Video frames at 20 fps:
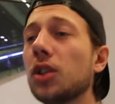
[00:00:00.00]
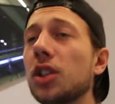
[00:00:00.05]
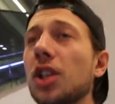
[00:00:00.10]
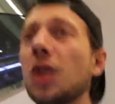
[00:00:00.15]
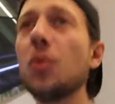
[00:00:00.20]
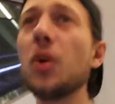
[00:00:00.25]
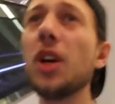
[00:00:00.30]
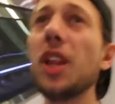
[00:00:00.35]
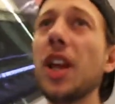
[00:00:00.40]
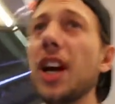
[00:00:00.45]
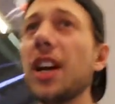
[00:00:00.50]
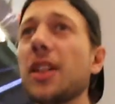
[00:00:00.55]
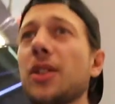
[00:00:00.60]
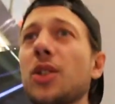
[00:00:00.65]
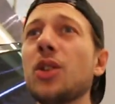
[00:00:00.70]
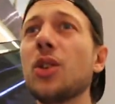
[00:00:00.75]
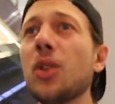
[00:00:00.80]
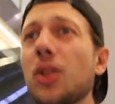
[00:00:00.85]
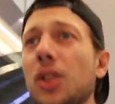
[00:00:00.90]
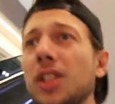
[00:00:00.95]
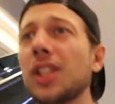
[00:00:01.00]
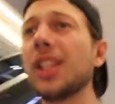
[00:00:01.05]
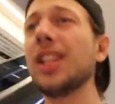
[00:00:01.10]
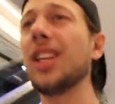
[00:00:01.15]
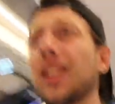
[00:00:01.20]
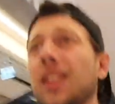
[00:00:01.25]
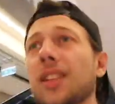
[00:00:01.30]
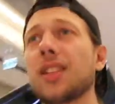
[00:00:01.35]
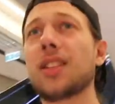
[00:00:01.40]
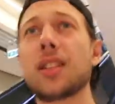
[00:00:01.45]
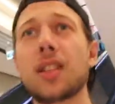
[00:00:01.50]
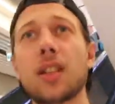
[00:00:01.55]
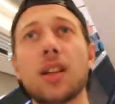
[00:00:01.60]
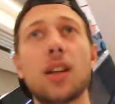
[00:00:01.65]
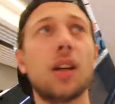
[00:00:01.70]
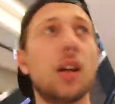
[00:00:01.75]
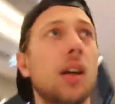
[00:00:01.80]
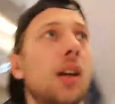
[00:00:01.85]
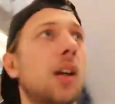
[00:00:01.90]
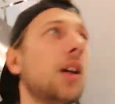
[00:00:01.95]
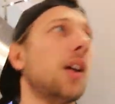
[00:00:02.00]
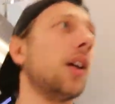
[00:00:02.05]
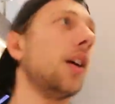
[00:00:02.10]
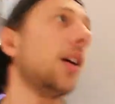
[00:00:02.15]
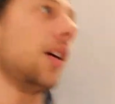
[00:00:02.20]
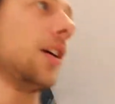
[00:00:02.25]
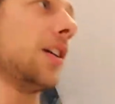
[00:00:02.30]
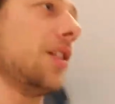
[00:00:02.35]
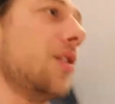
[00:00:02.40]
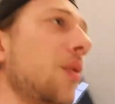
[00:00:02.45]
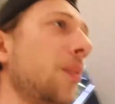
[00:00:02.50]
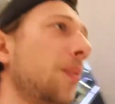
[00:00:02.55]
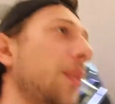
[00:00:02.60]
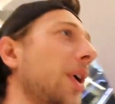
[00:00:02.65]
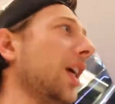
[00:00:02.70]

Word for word: somewhere that hasn't got seats. It's not